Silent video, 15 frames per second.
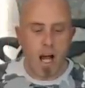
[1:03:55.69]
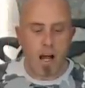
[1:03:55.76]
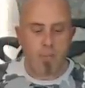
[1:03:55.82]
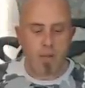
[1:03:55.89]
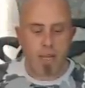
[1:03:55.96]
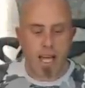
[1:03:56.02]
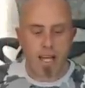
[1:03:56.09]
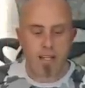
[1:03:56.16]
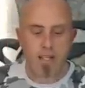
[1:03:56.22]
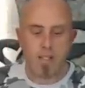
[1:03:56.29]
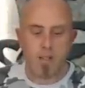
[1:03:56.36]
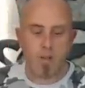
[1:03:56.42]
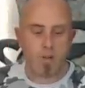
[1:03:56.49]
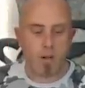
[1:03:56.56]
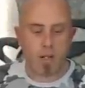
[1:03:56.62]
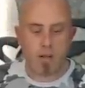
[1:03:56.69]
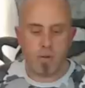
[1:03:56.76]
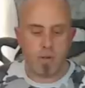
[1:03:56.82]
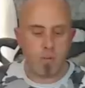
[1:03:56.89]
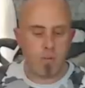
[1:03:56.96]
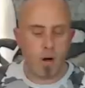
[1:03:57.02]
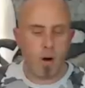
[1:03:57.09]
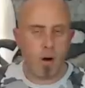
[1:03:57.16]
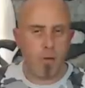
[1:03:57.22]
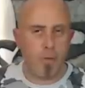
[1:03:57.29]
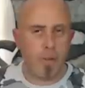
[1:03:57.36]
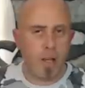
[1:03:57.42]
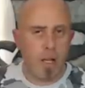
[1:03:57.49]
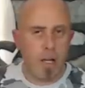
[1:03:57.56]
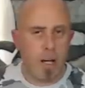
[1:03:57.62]
I'm guessing you glue them
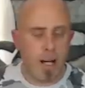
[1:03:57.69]
on.